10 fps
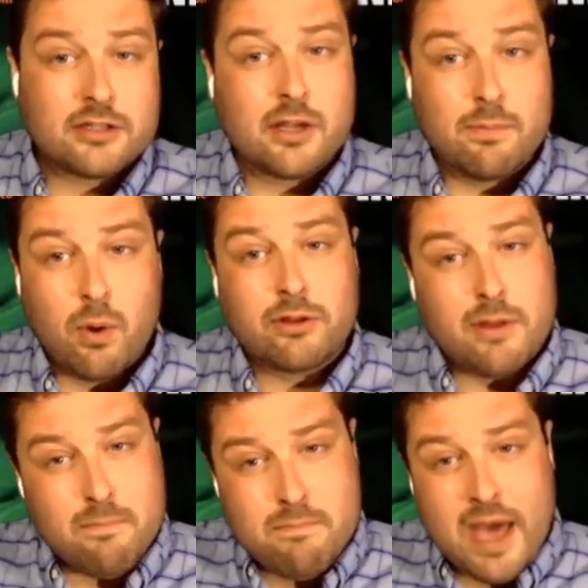
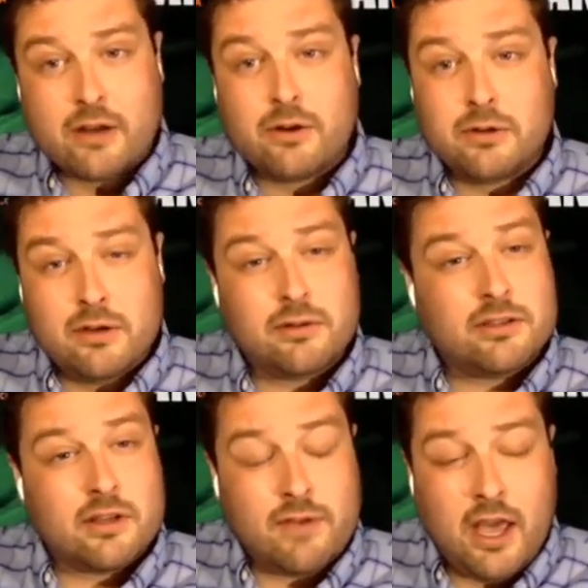support the medical
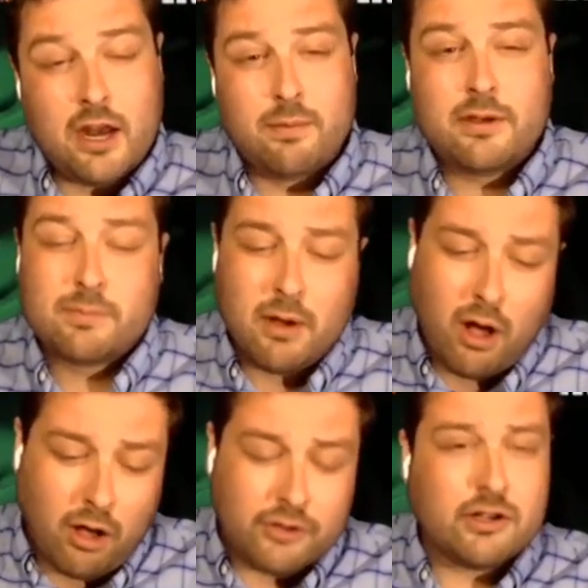uses of cannabis,
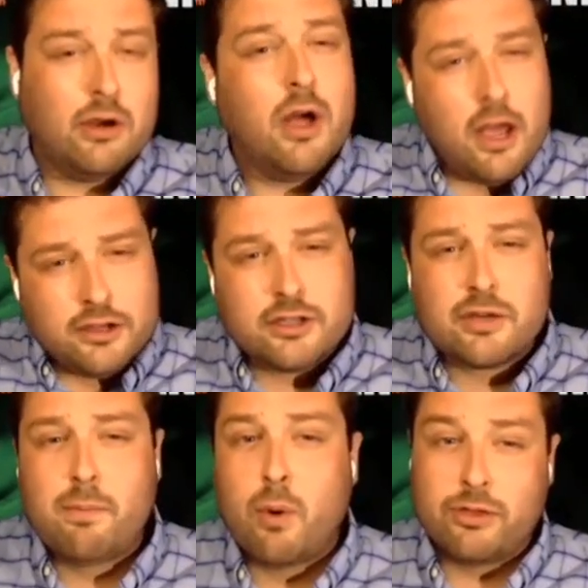but also to
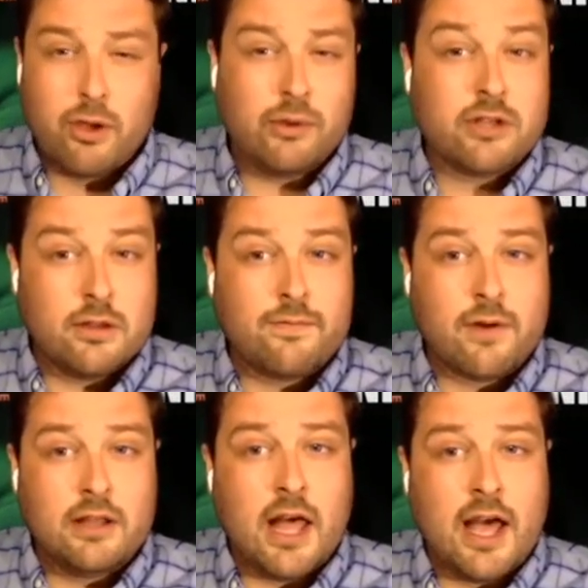support those on the
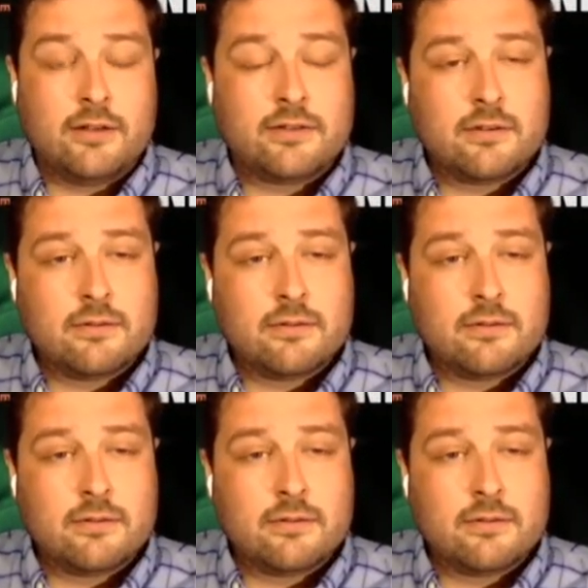front lines.